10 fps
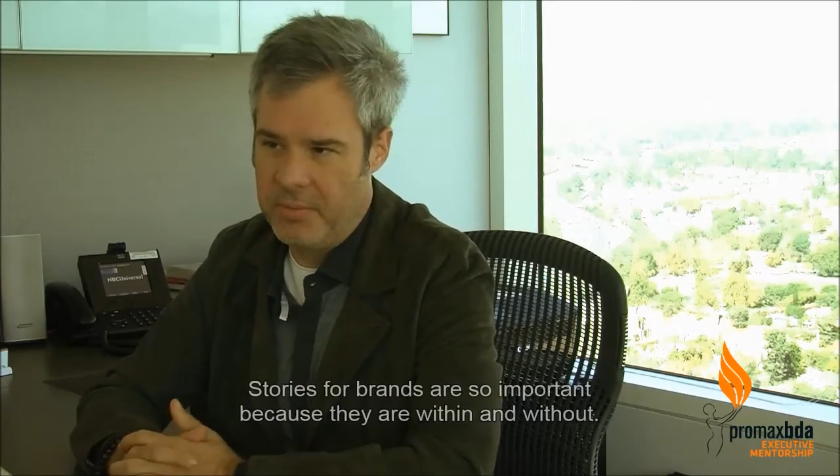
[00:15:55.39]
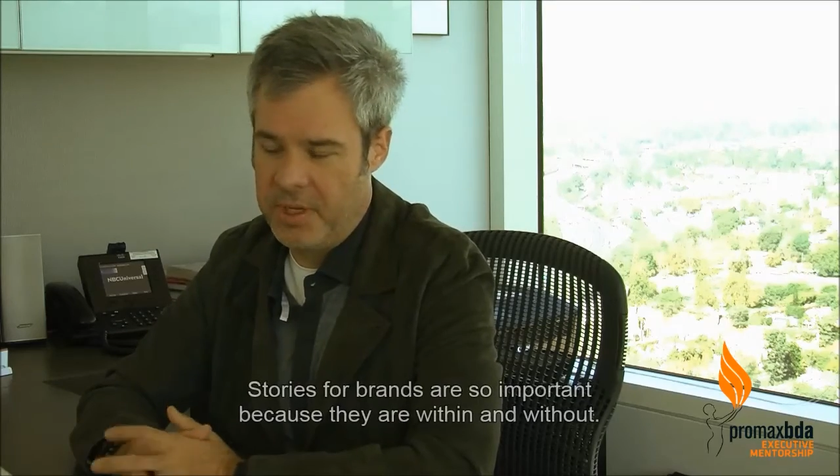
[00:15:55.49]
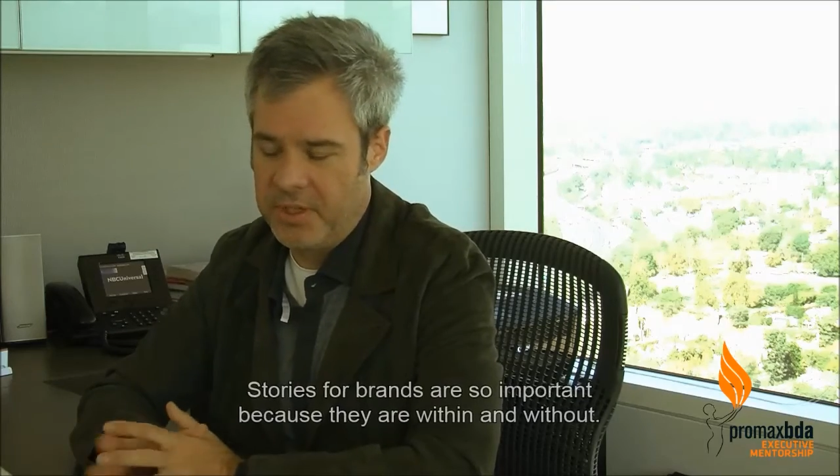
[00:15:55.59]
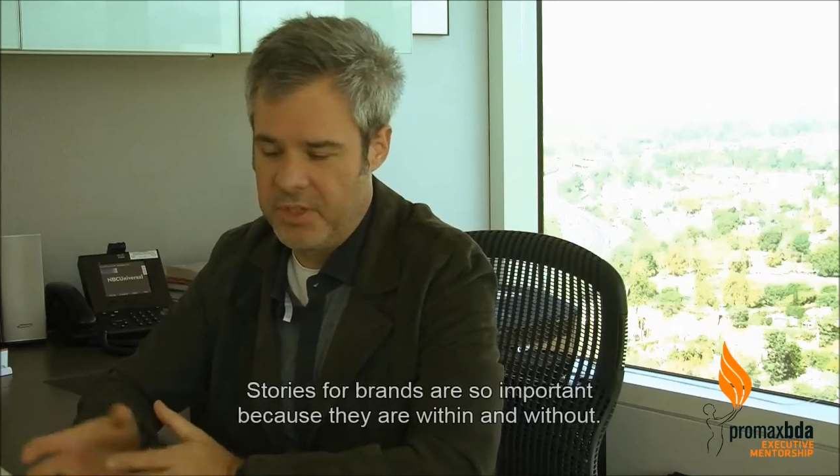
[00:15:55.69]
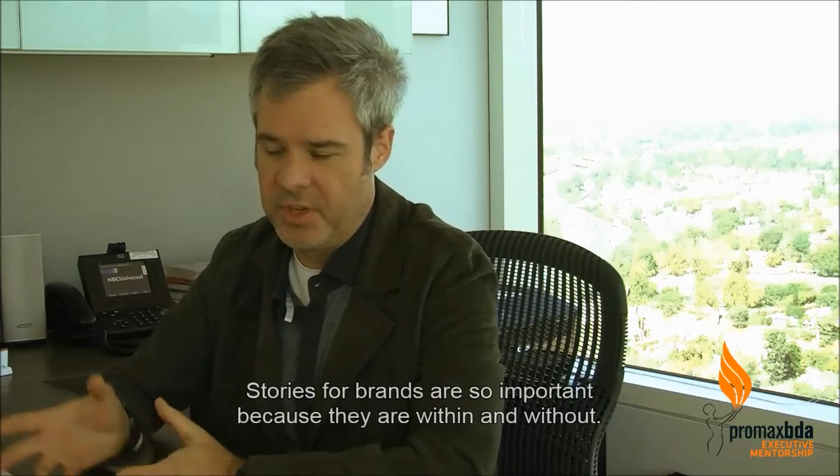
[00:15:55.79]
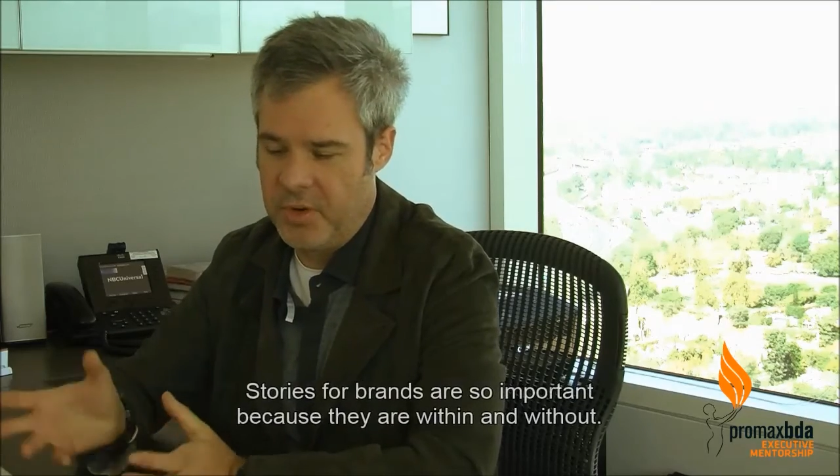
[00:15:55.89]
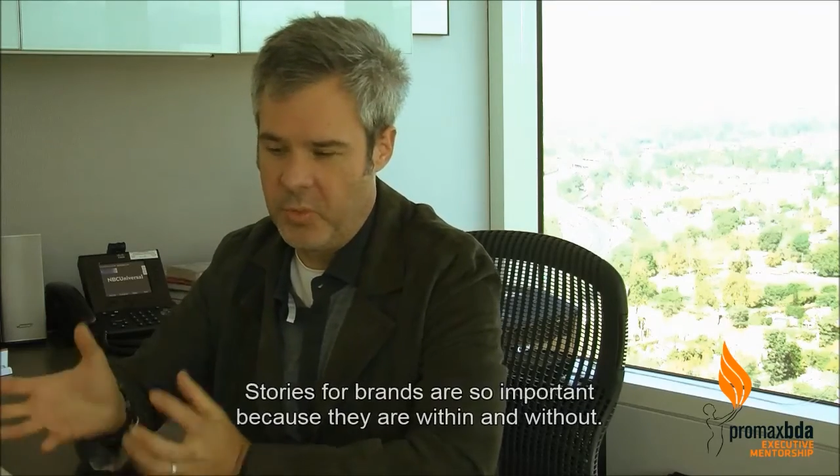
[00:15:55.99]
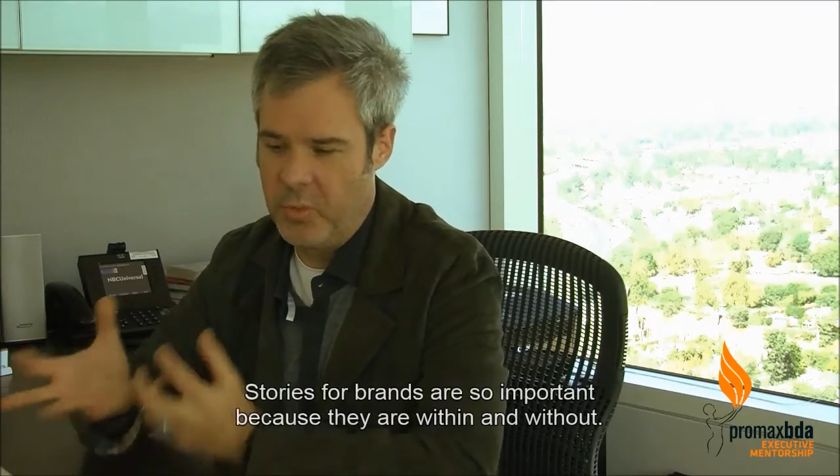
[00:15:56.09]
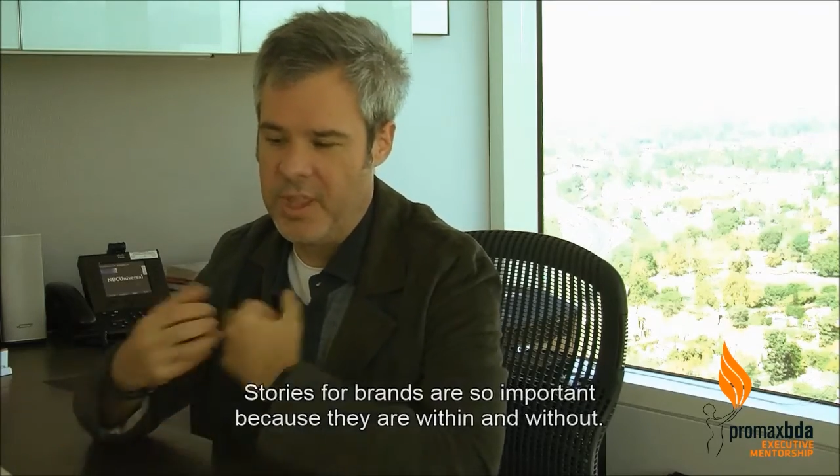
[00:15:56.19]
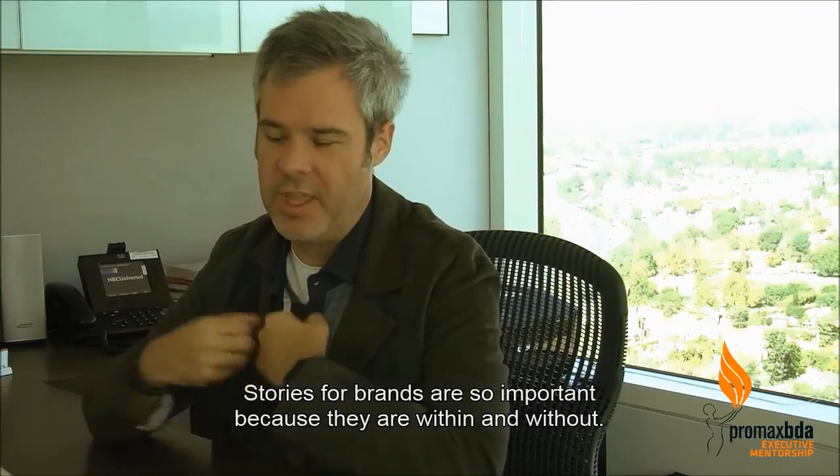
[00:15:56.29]
because they're
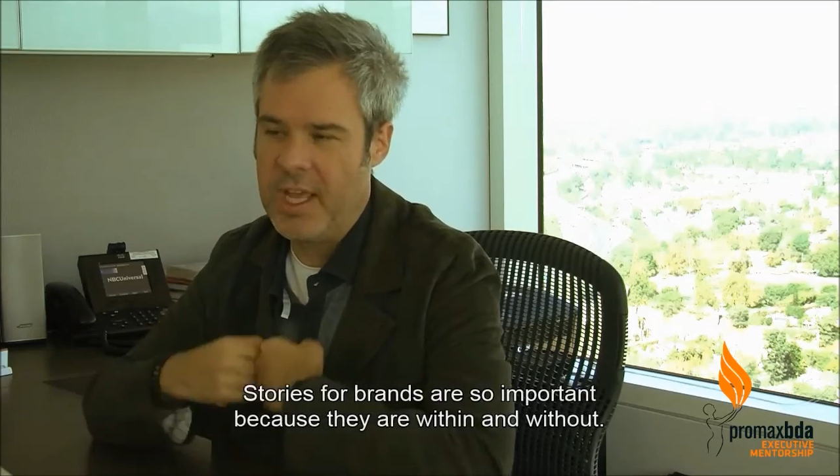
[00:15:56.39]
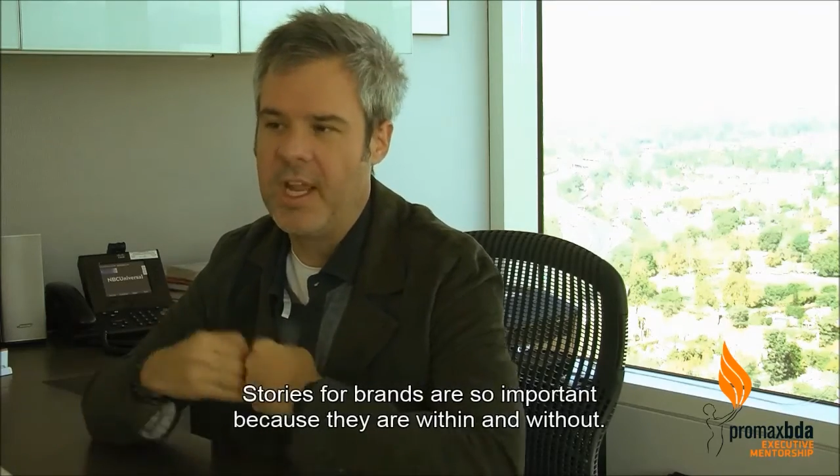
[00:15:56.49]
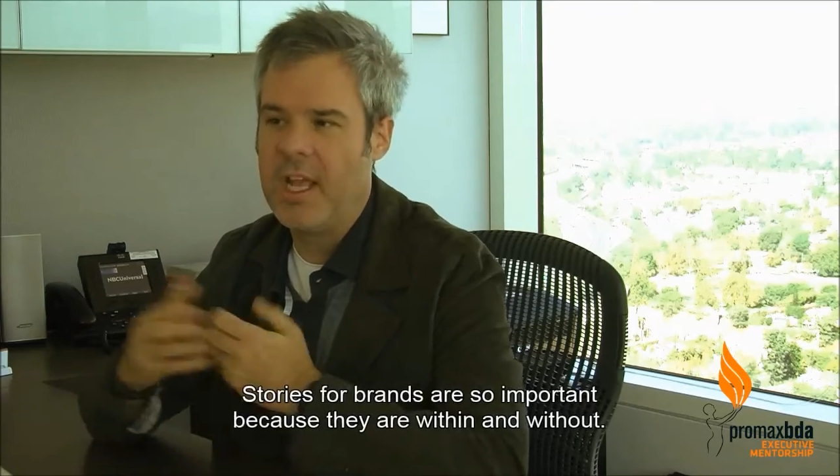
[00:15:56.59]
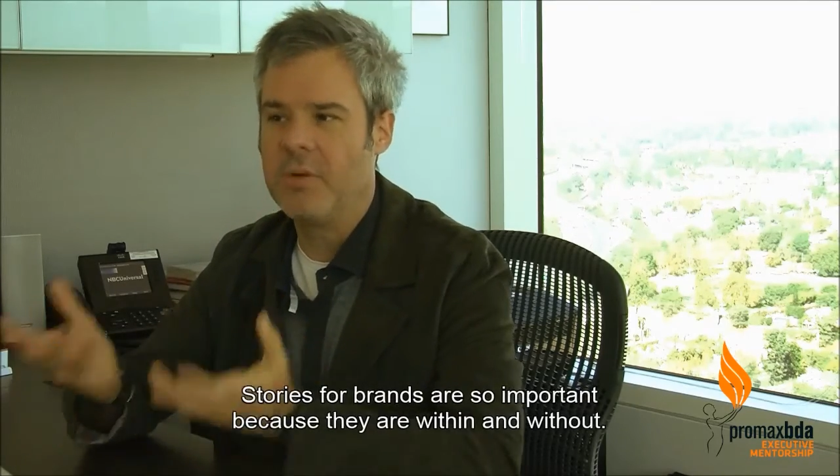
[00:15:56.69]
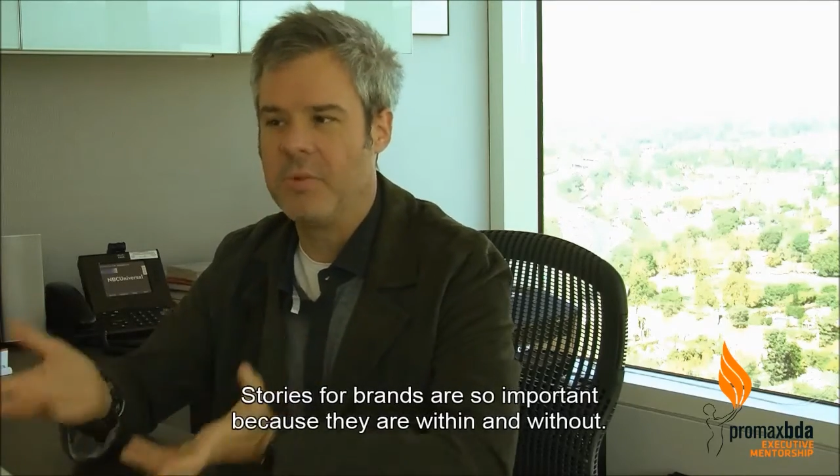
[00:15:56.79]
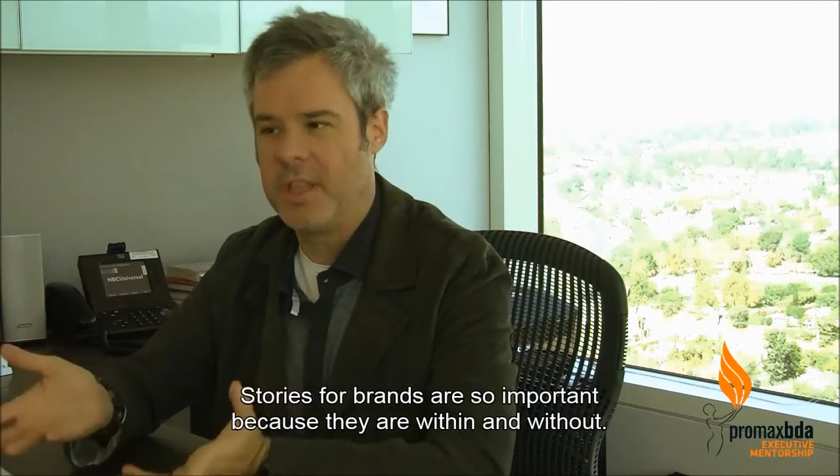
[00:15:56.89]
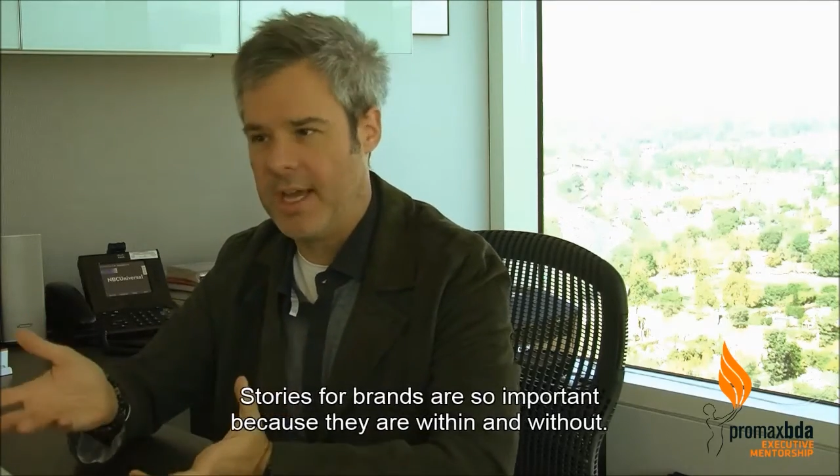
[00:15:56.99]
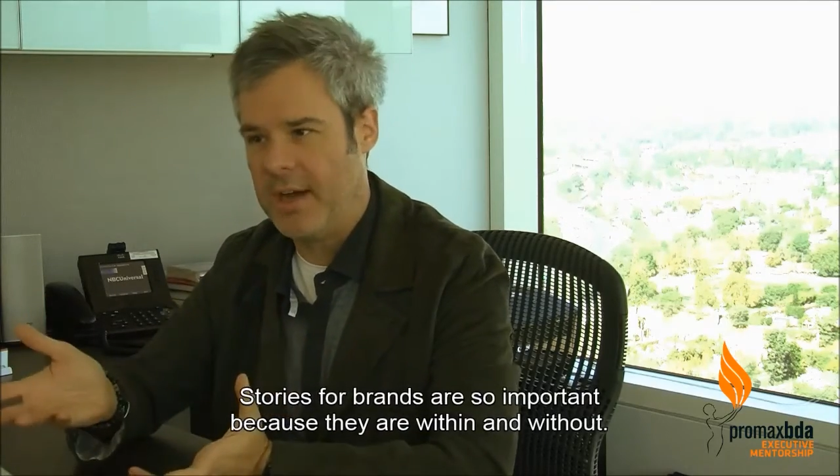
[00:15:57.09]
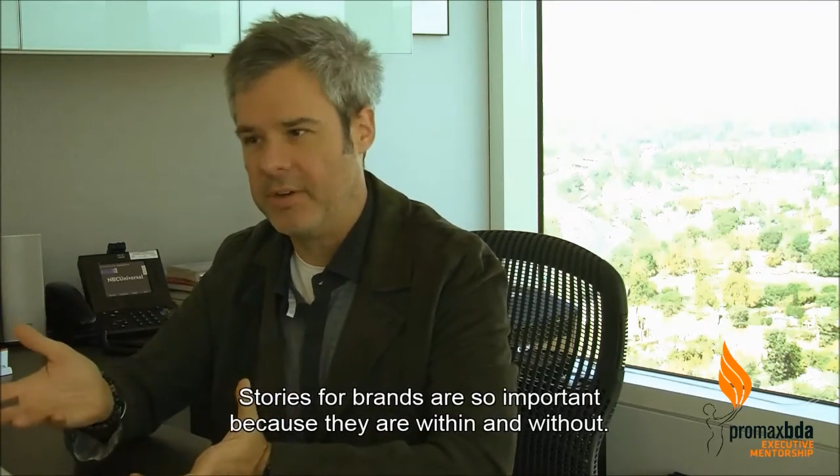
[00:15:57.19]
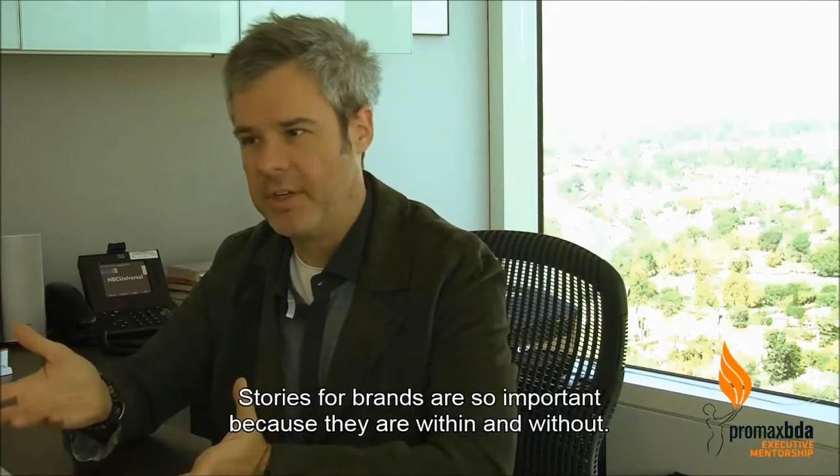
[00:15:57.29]
within and
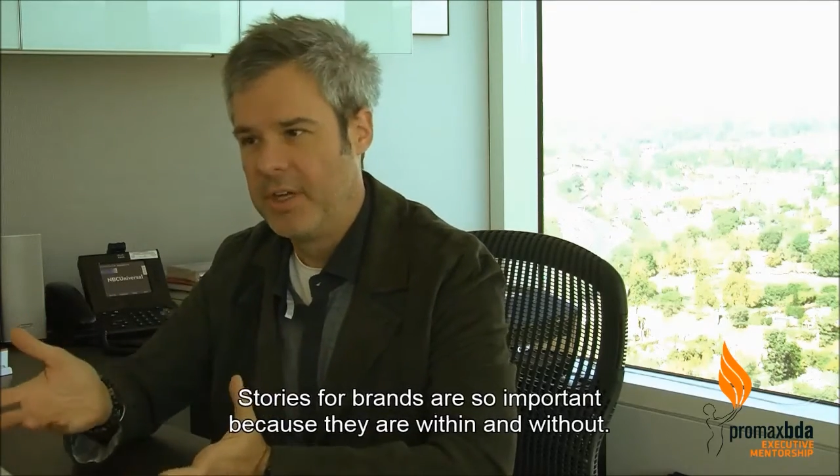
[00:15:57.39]
without.